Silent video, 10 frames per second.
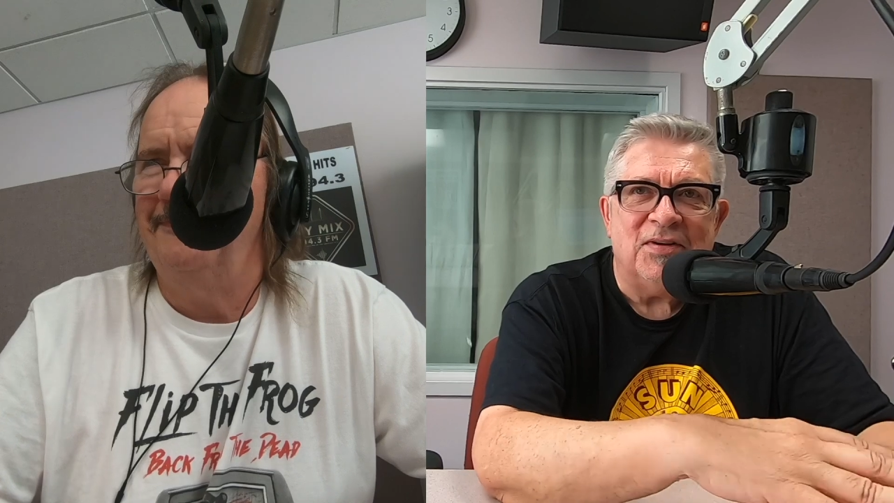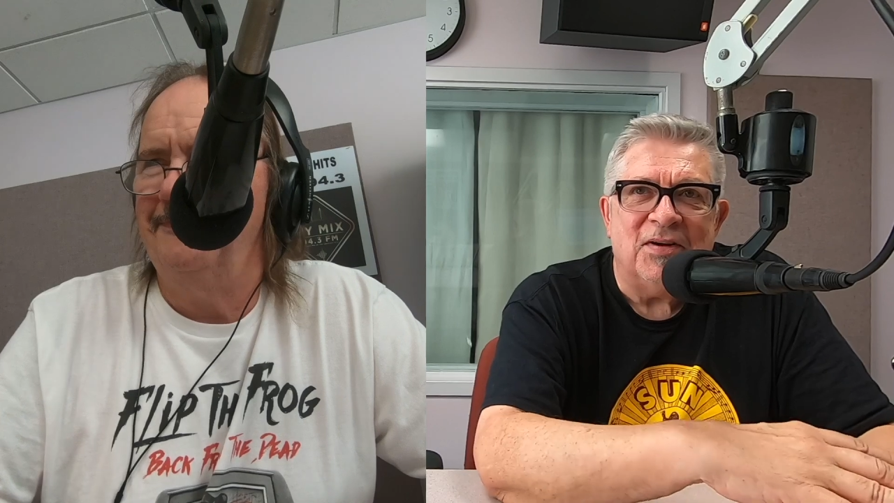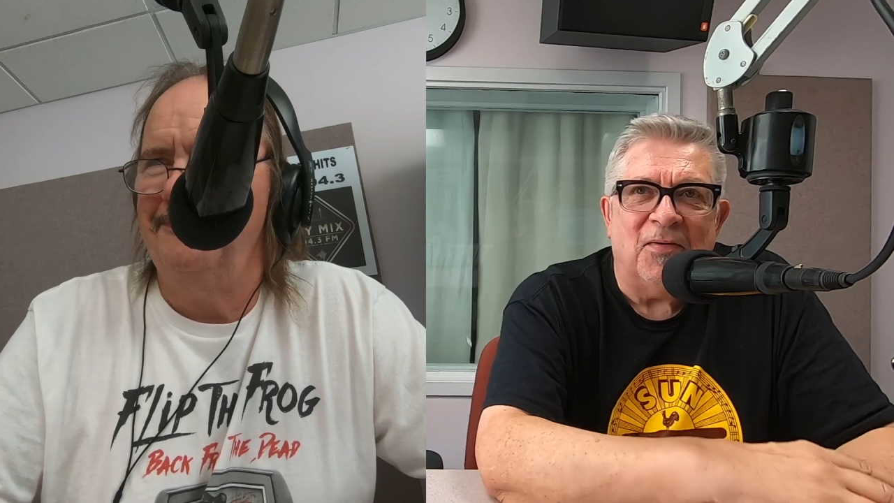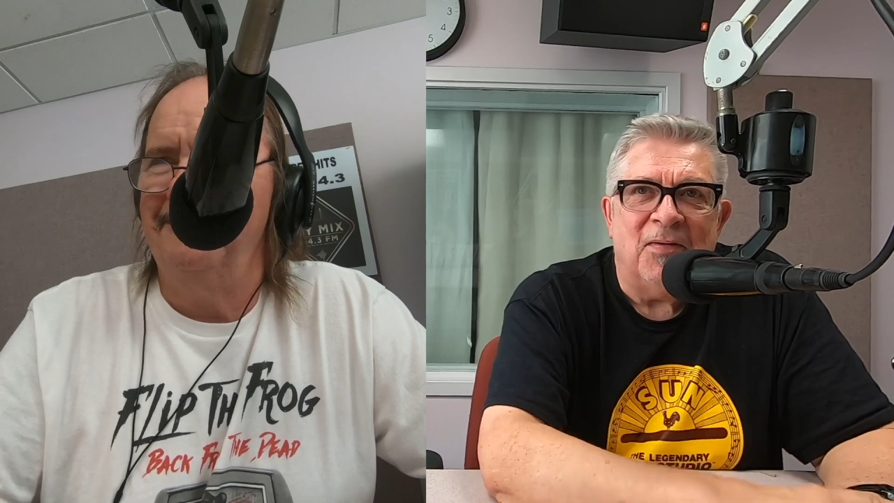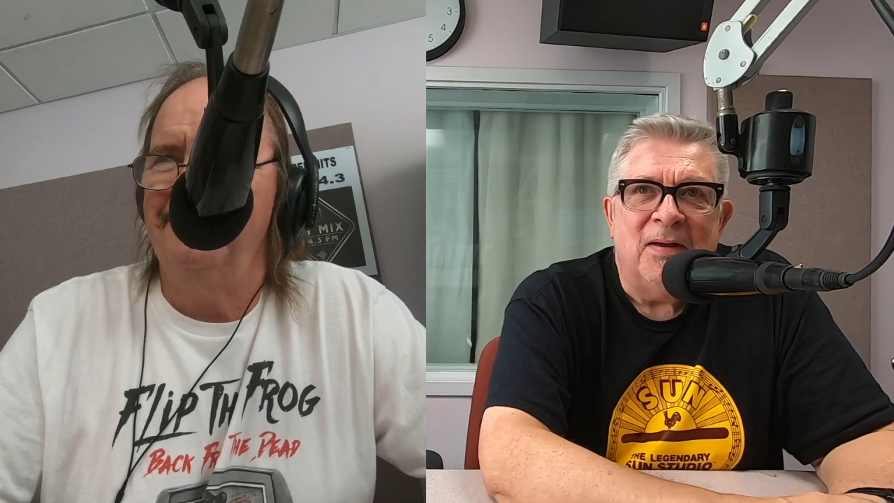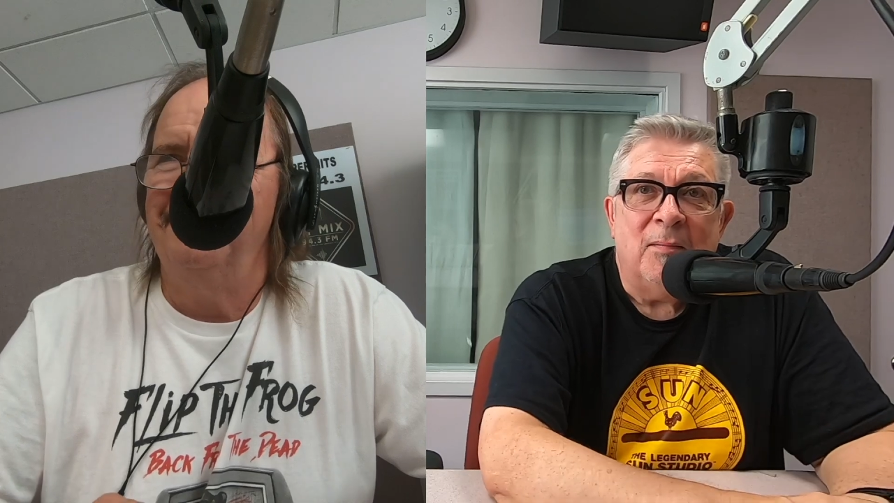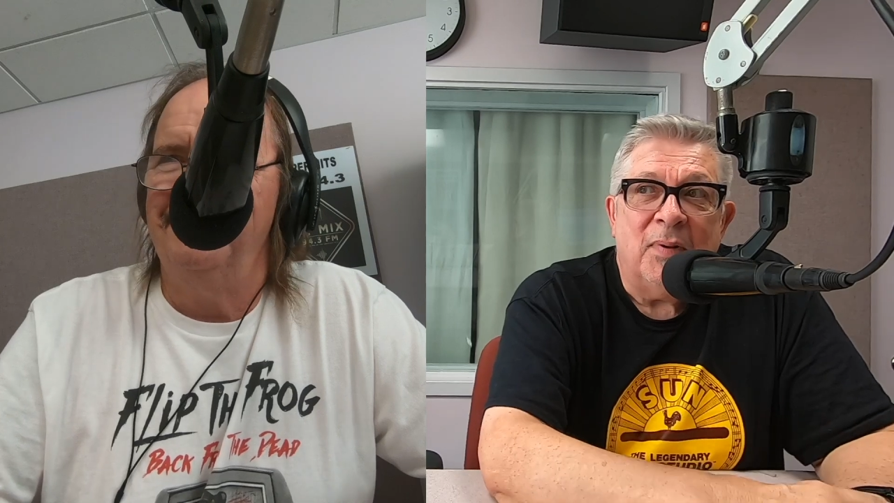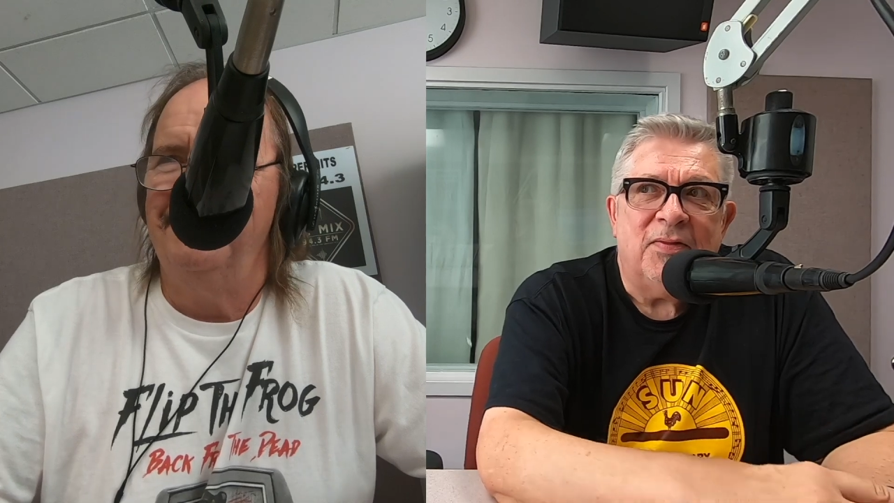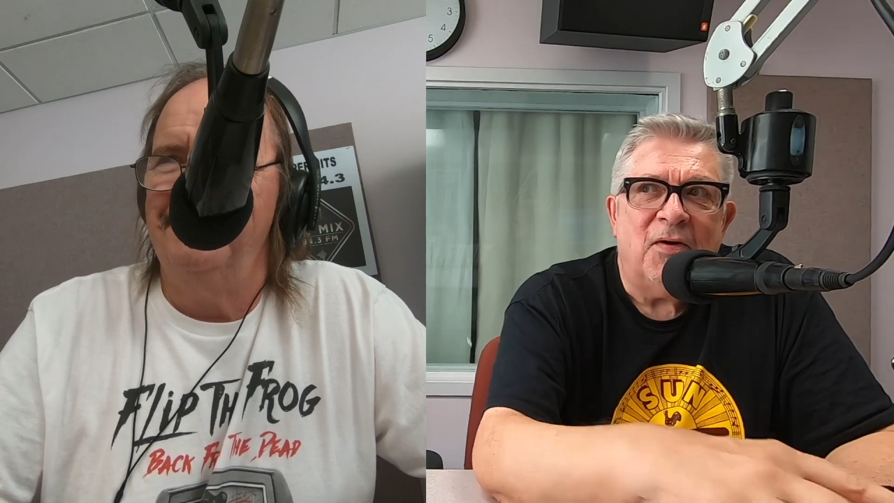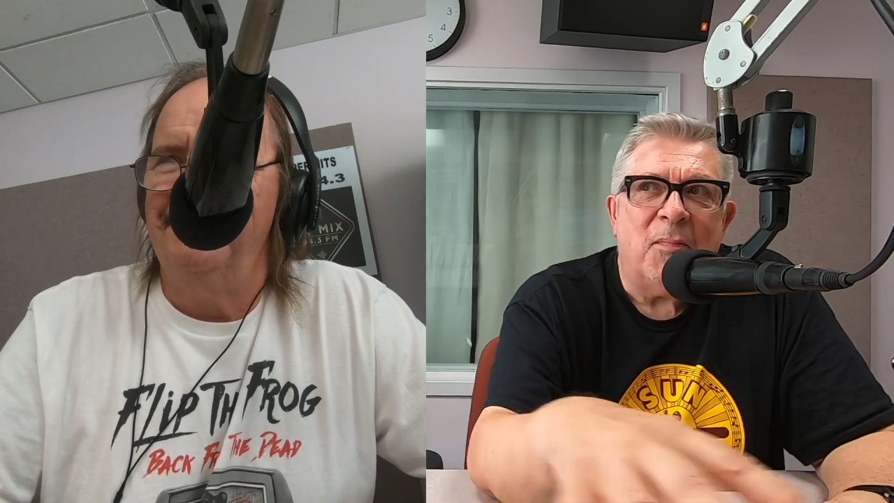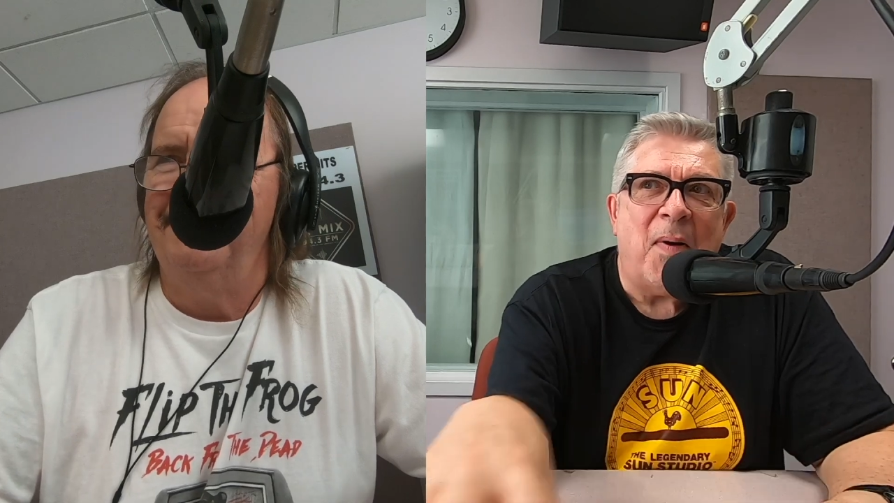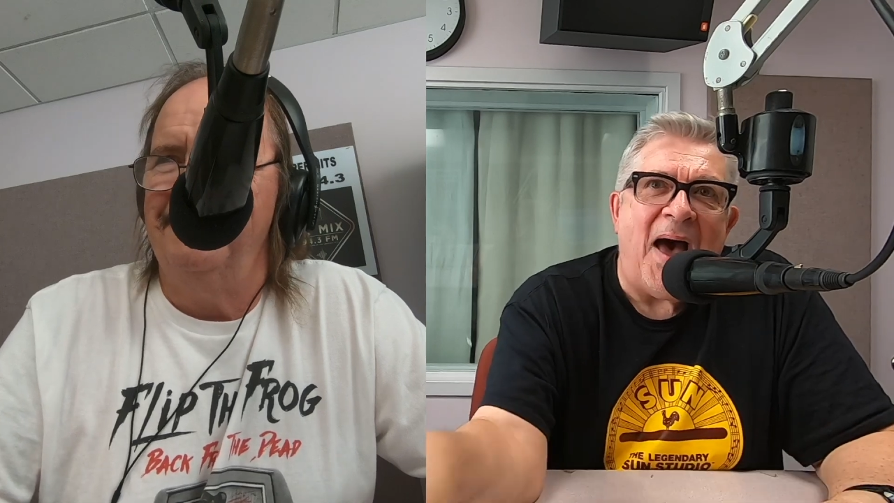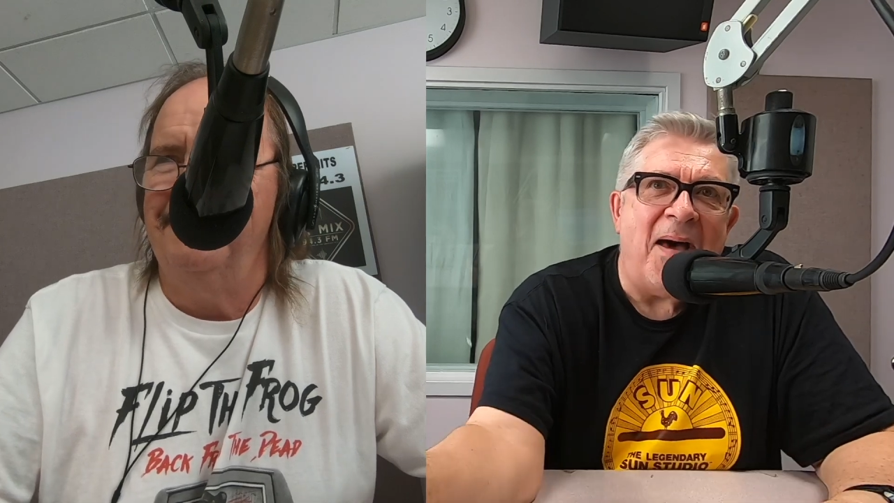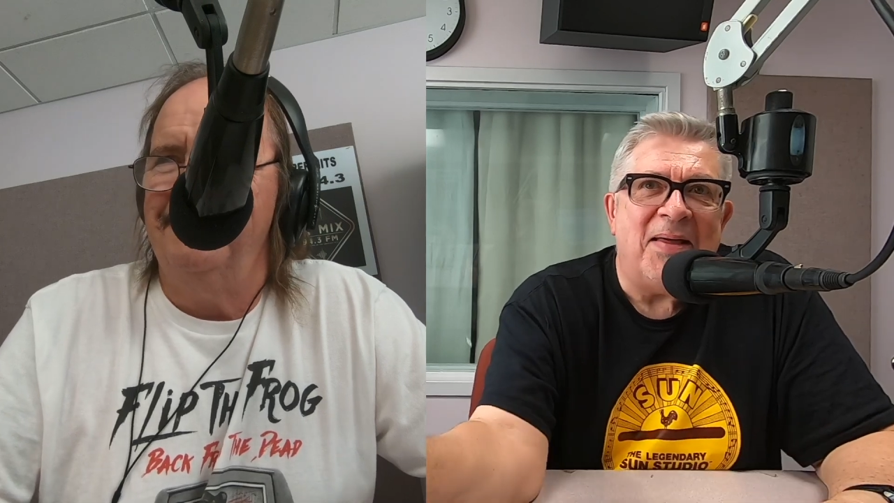you know, but they're pop.